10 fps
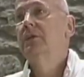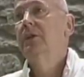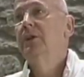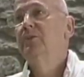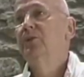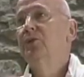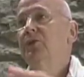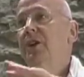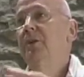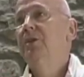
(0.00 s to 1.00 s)
Very
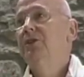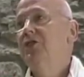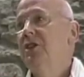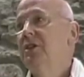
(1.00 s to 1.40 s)
important image